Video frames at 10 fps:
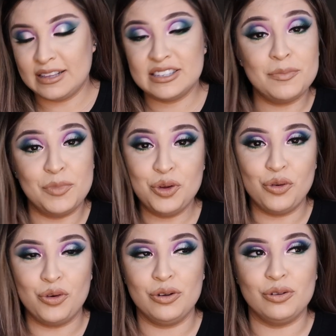some new
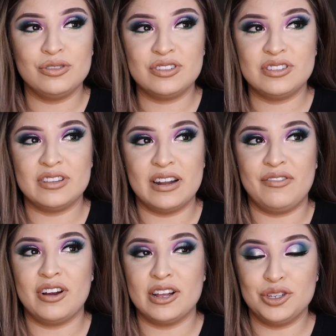oils that i
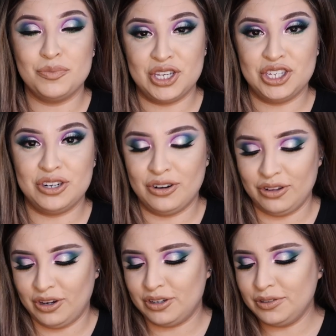forgot to mention
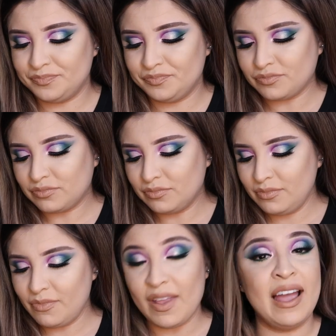earlier
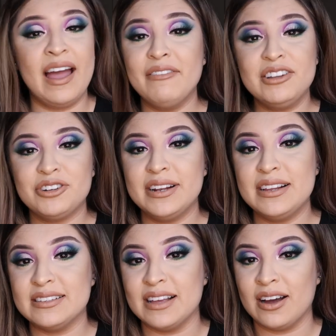i haven't tried
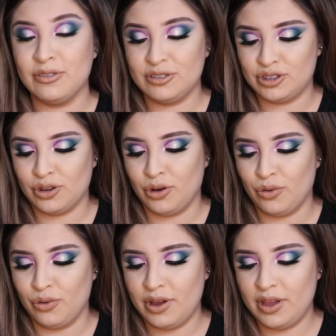these out
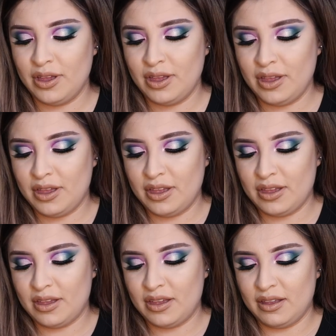so
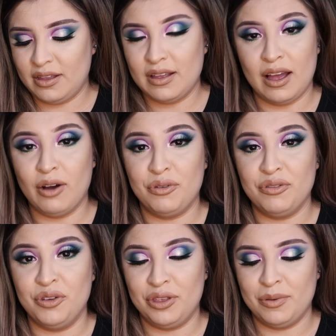i'll
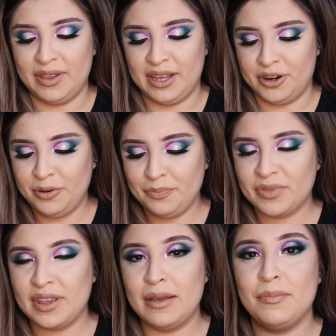review them later
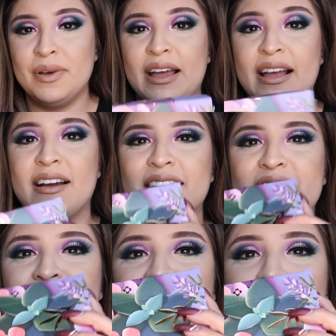but i
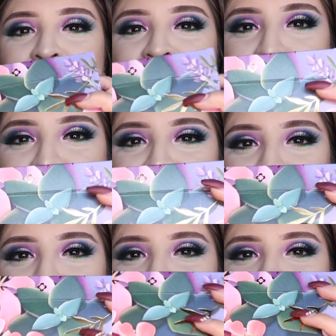got them from
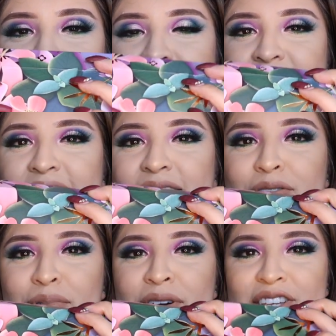amazon like they
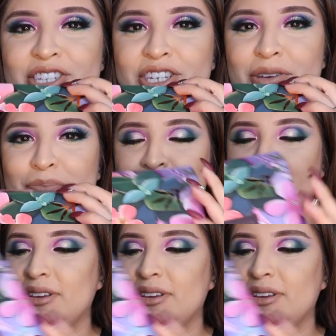were pretty cheap